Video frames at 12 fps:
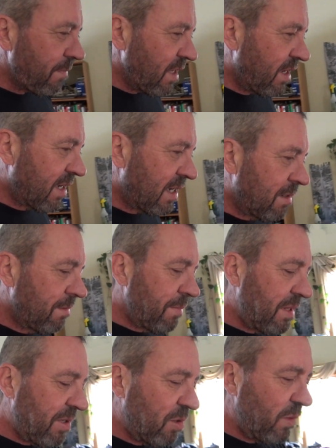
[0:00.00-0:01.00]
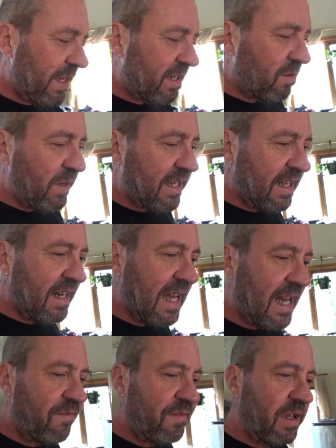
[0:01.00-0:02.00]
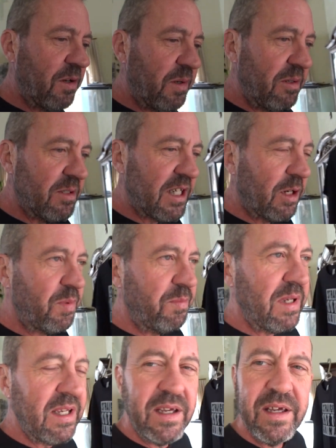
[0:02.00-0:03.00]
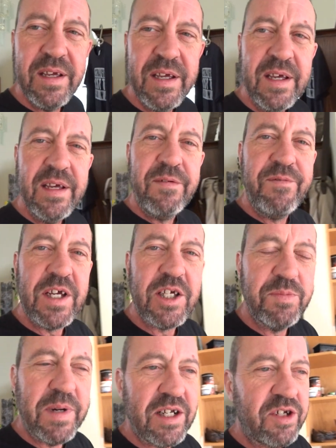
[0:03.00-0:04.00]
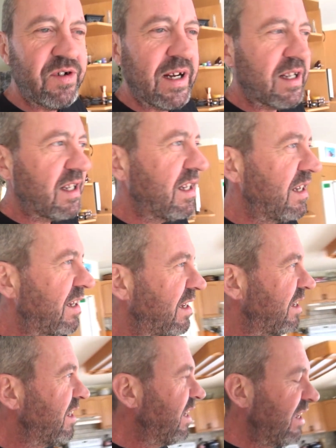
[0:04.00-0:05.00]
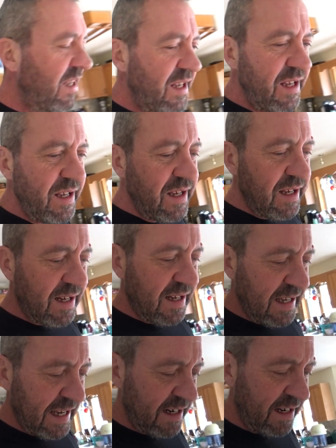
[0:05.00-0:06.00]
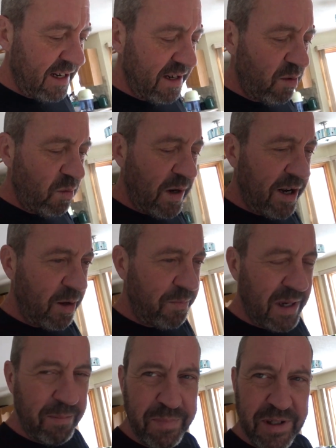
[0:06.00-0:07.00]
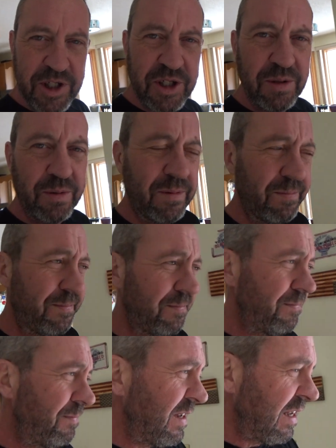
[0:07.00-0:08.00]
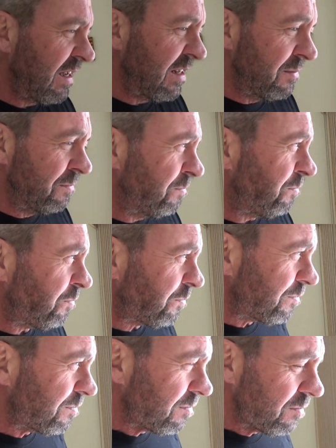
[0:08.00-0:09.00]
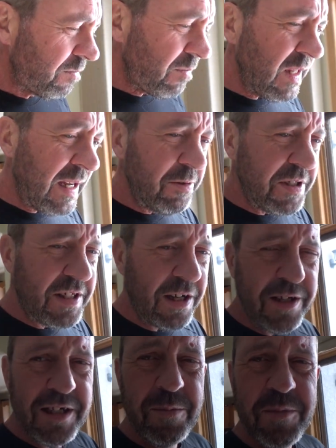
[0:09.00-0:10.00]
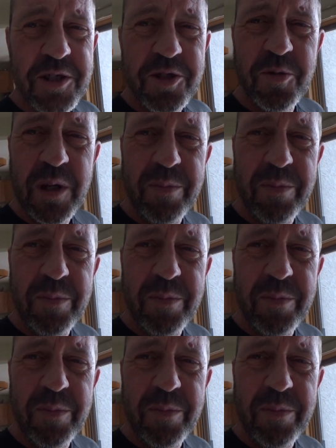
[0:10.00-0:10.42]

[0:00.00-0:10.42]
uh, maybe a week, week and a half ago, he was helping me fix my truck. Uh, had a water pump issue. And I was telling him the story